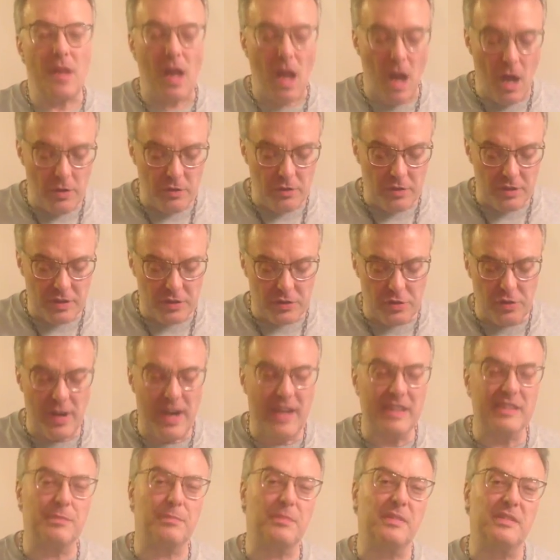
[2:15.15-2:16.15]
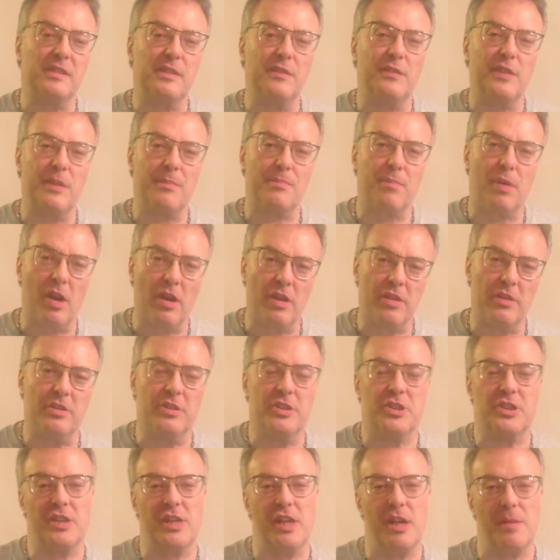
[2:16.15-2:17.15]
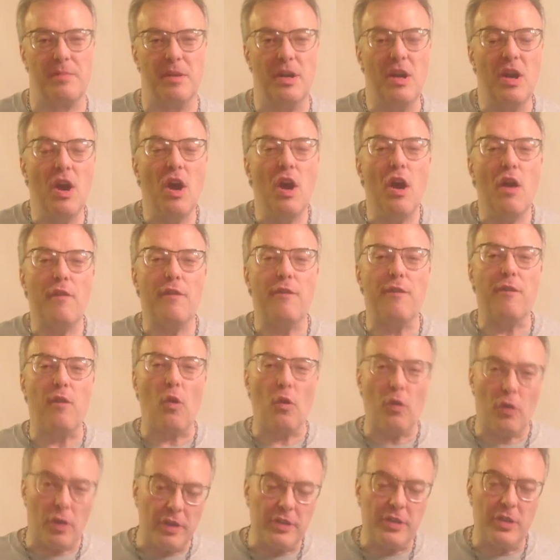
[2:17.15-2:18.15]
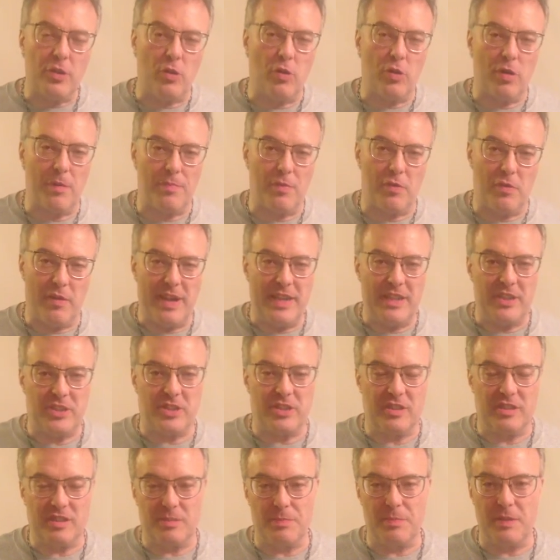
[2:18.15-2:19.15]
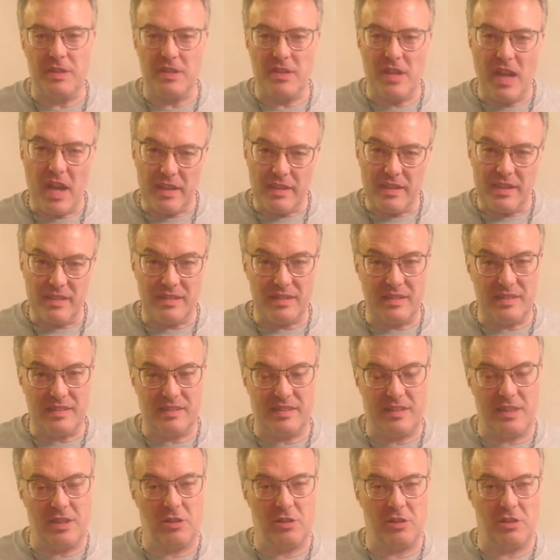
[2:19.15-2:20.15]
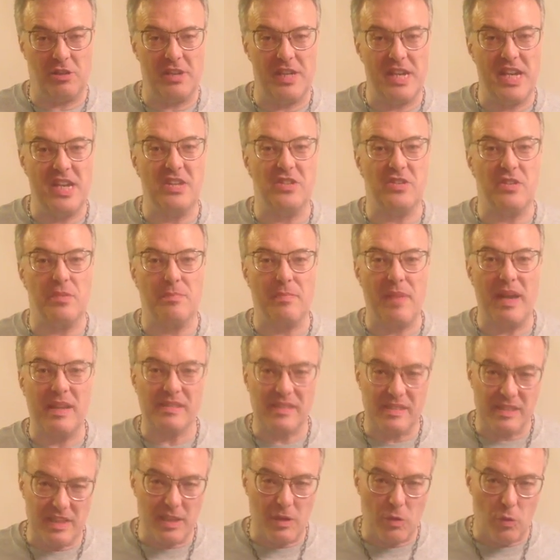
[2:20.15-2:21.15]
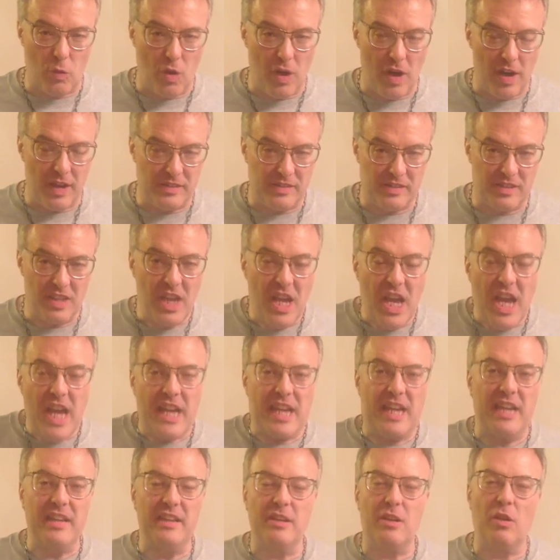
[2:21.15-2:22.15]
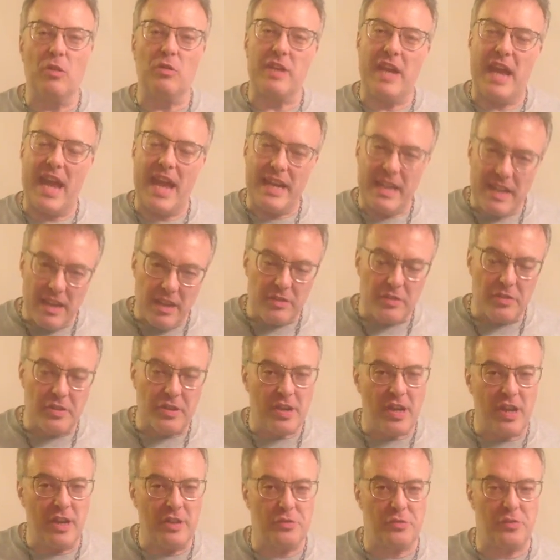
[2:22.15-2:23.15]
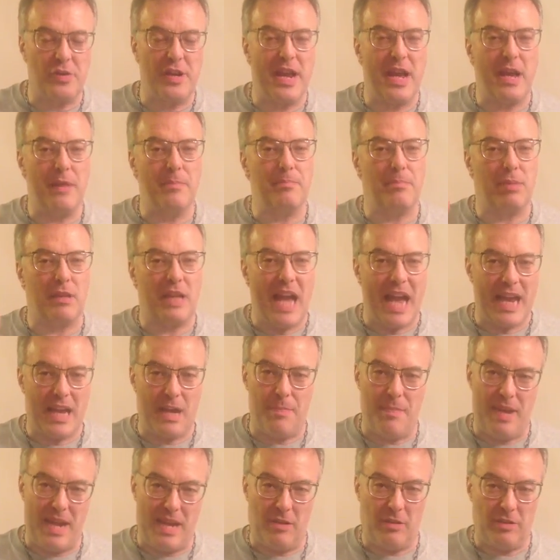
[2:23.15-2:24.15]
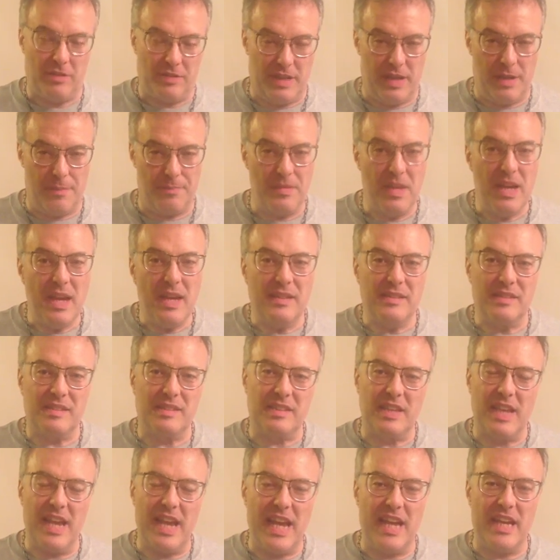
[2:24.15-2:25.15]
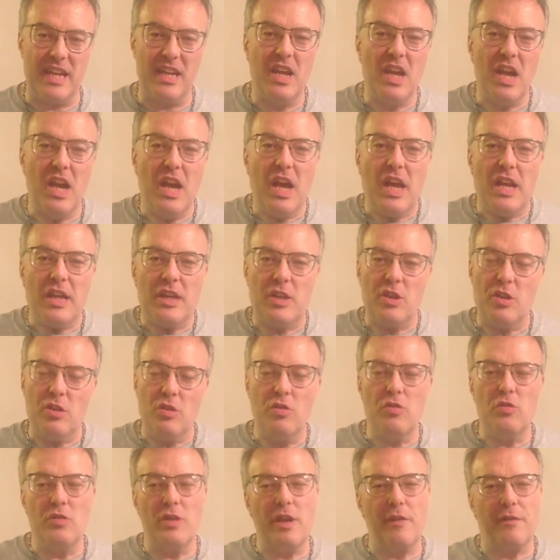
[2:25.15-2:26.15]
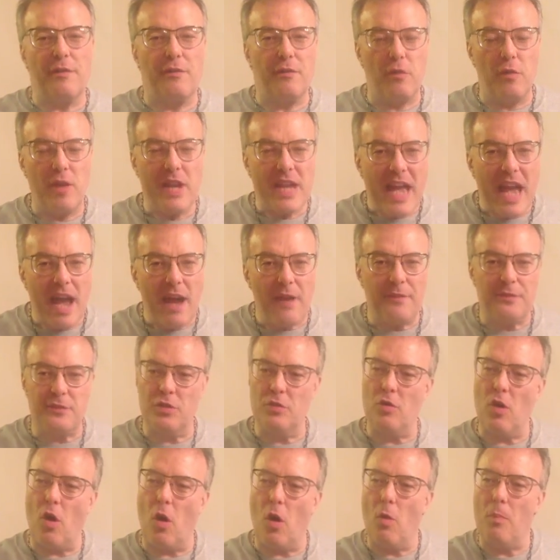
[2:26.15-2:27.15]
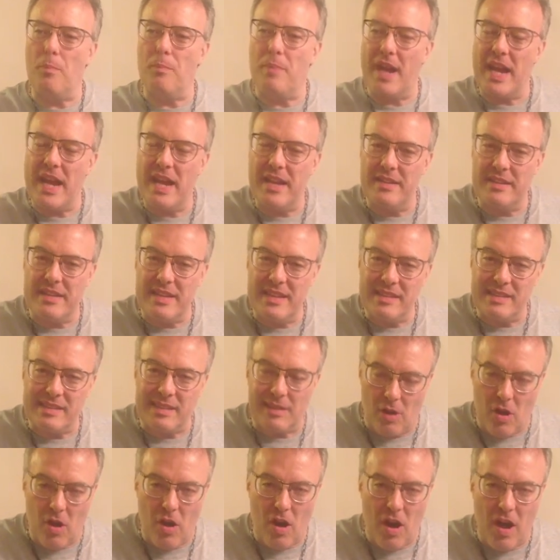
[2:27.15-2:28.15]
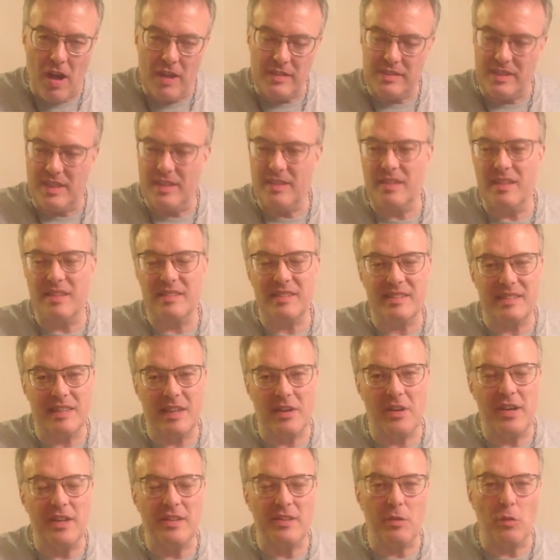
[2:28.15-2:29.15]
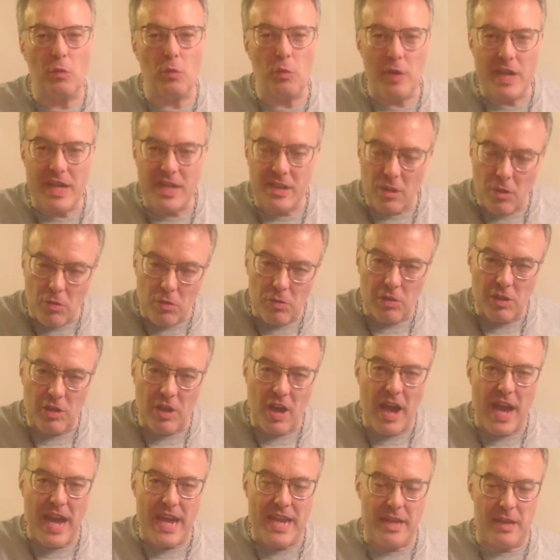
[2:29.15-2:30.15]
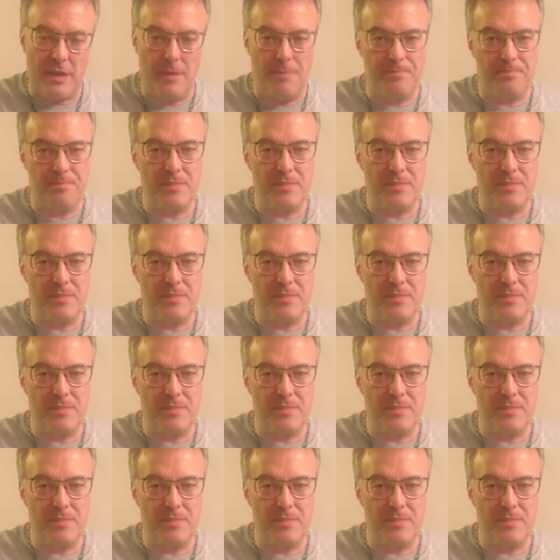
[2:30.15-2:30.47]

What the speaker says: Under the Trans-Pacific Partnership, foreign corporations, but not necessarily domestic ones, can go to any other country and blackmail them, saying, if we have to obey these laws in this area that we don't like,